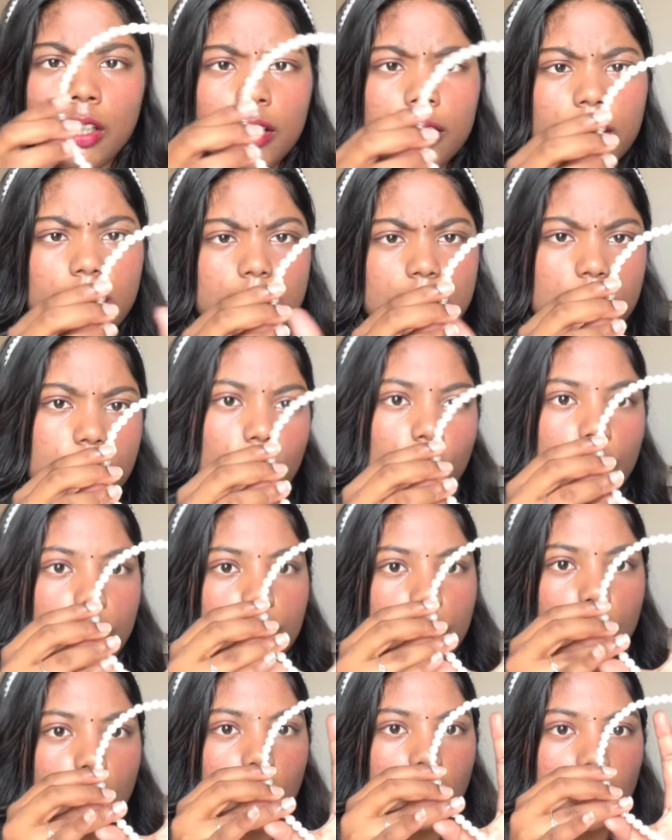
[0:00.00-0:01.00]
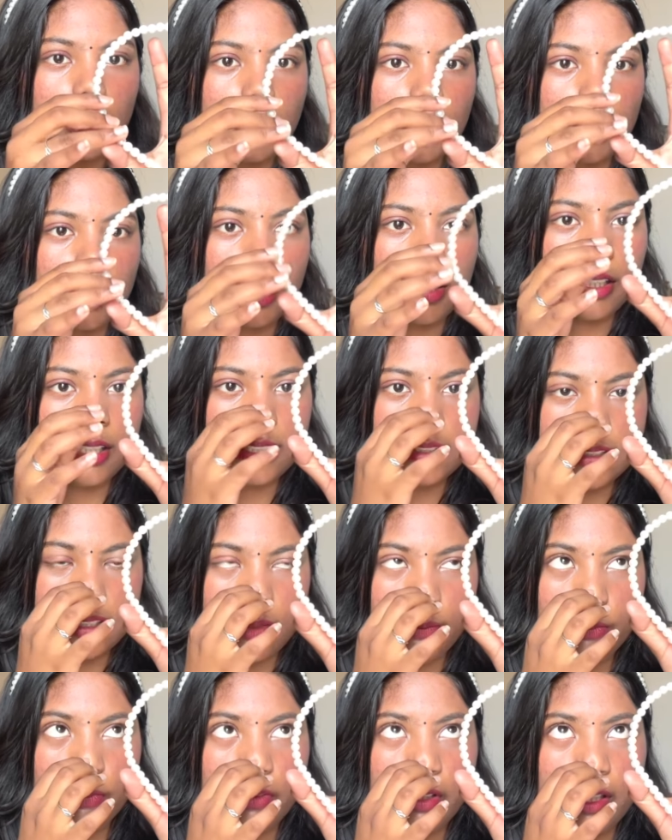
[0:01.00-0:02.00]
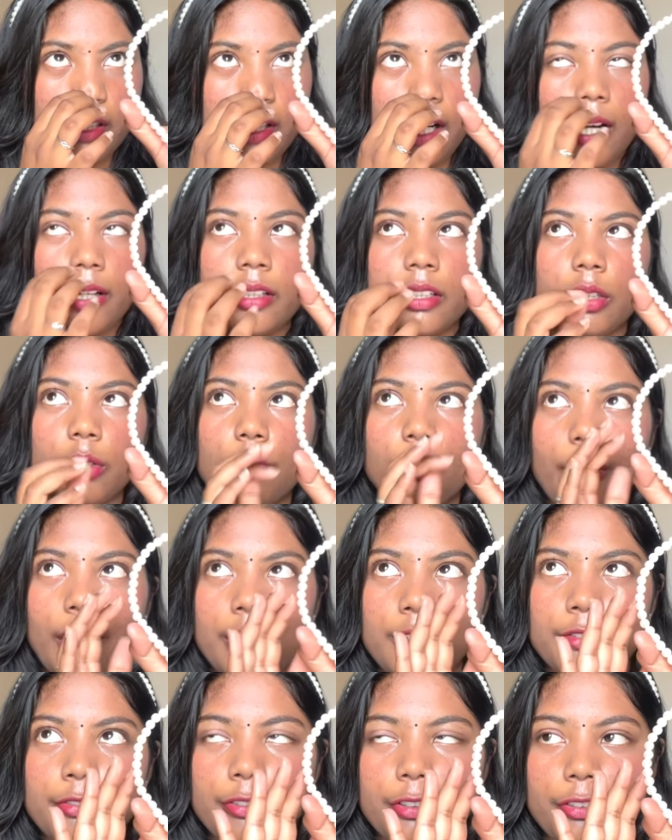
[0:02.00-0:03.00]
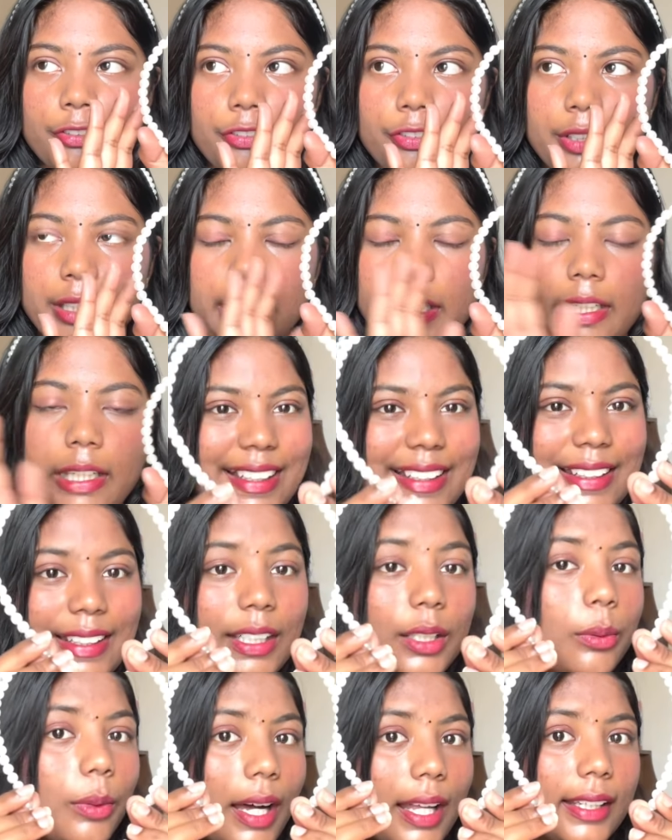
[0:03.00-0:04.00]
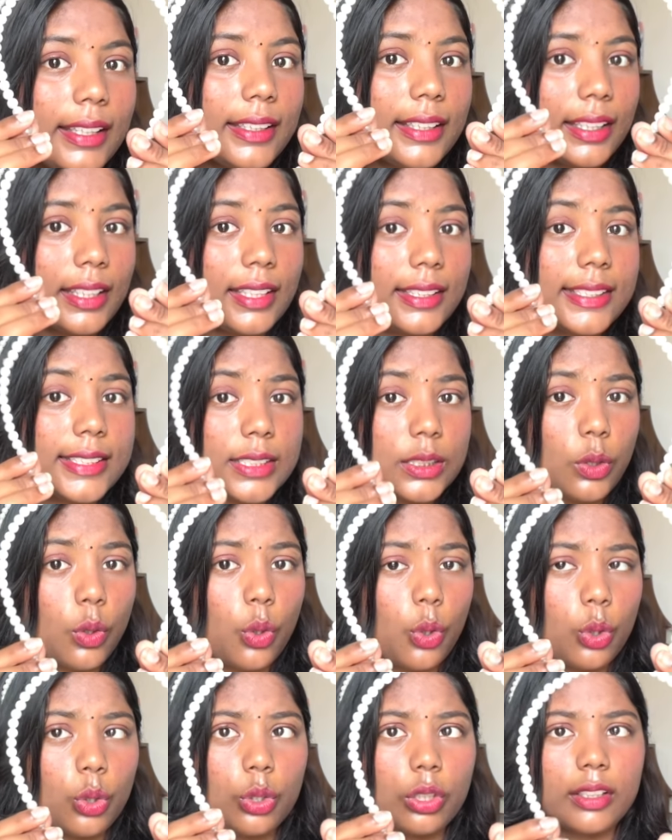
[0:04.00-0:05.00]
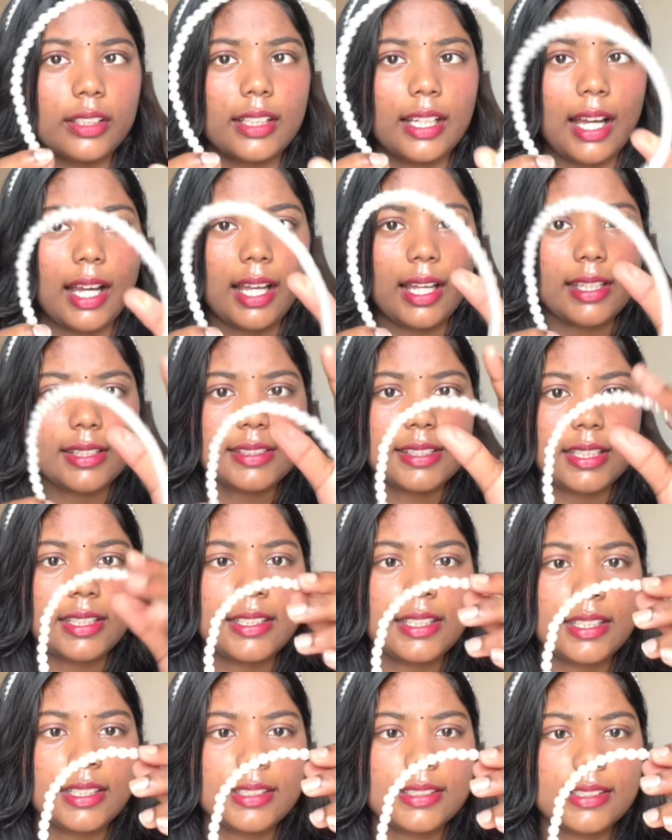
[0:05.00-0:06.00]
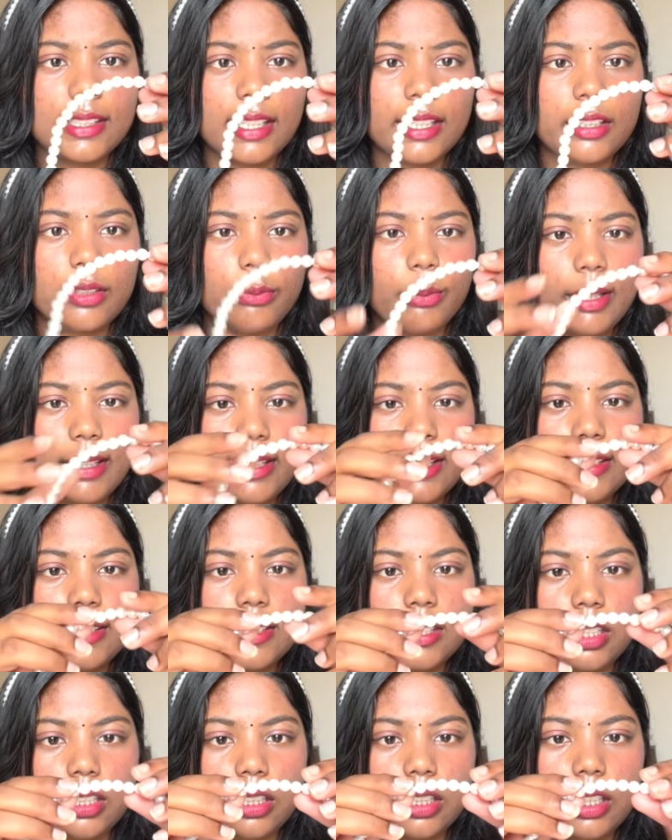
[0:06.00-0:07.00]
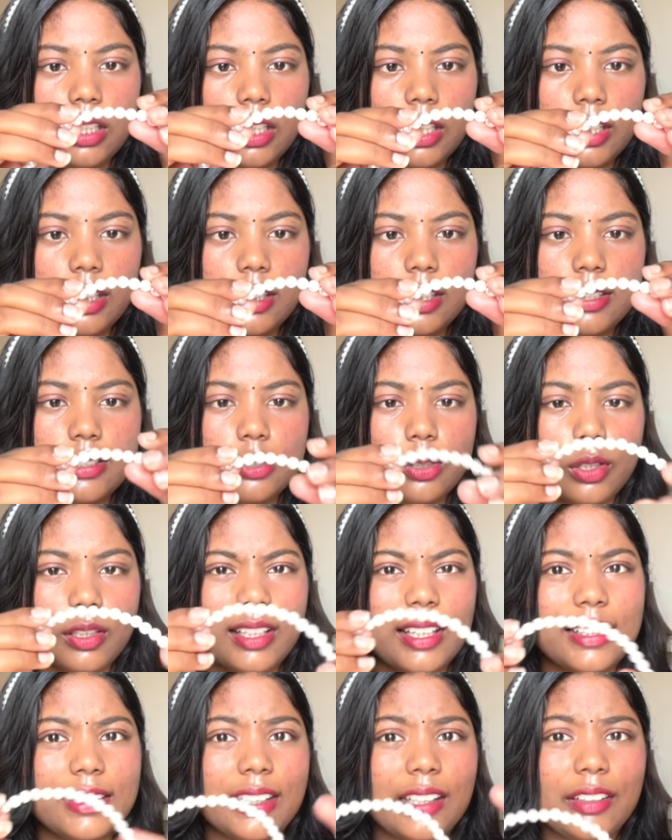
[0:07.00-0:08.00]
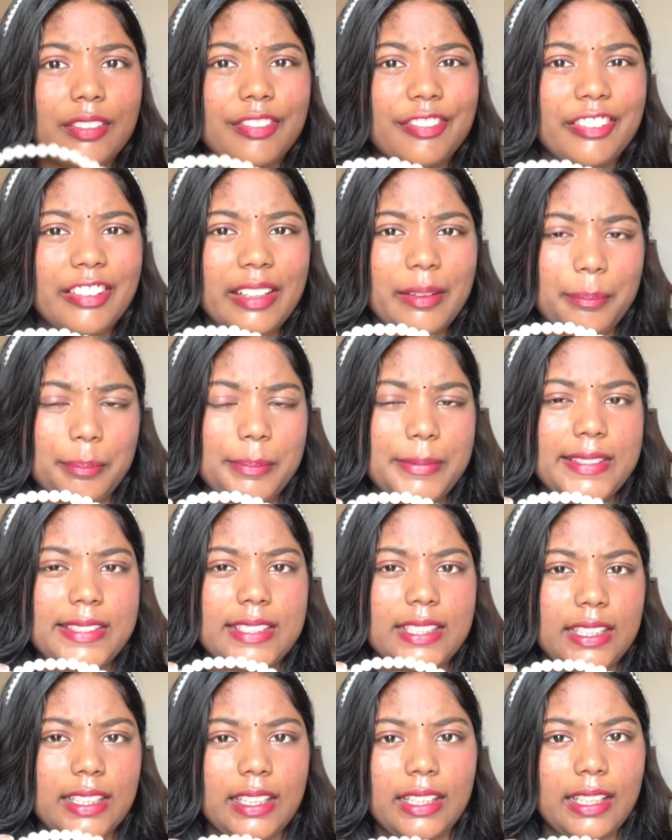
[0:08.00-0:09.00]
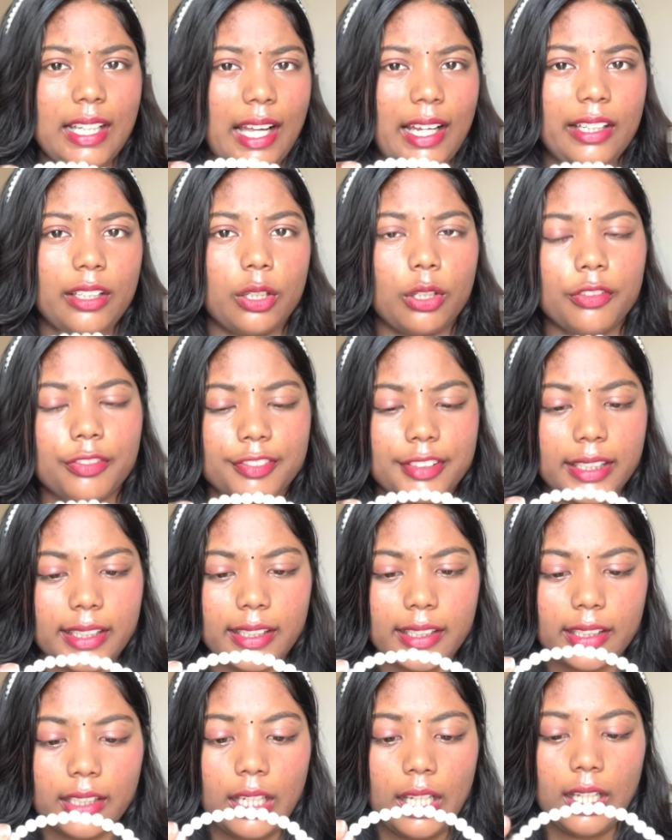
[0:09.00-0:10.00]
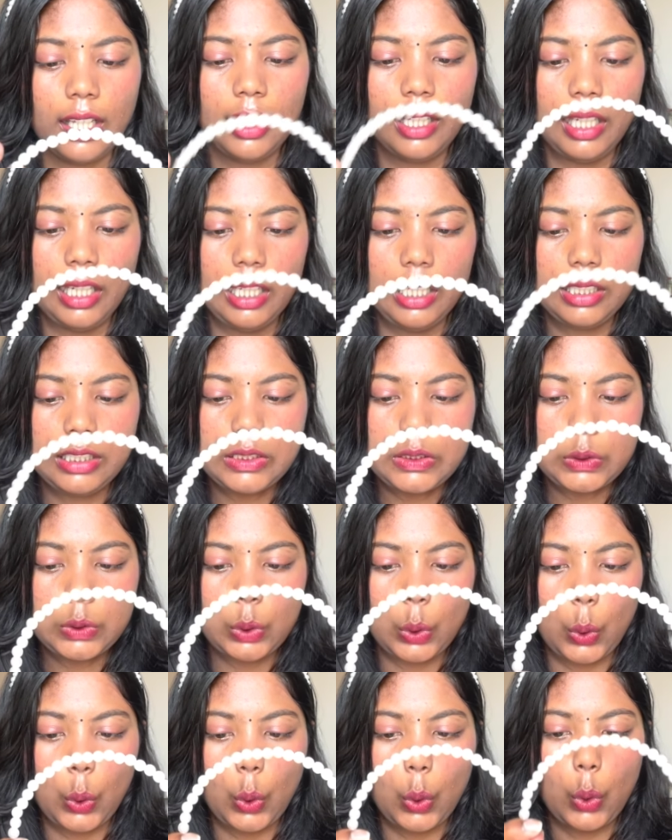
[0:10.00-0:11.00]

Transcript: this is also like somewhere under 150 the quality is so good guys it is like very sturdy it is not like that flimsy kind of thing so